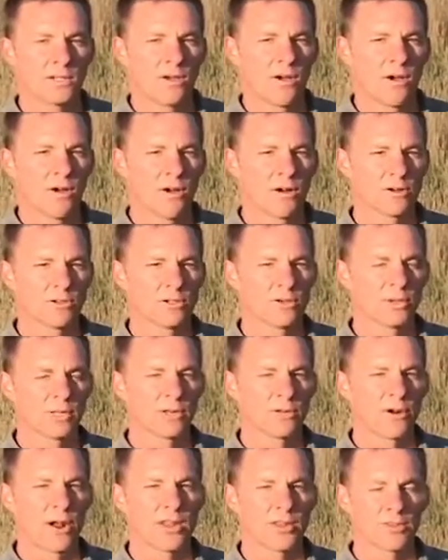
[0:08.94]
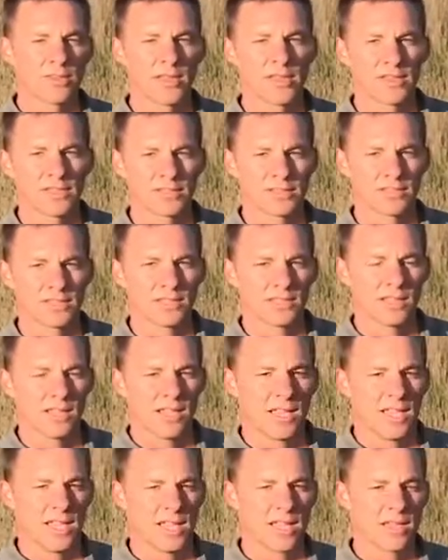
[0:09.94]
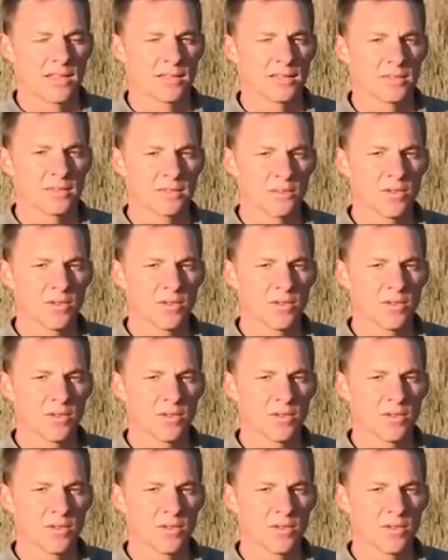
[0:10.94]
are doing great things and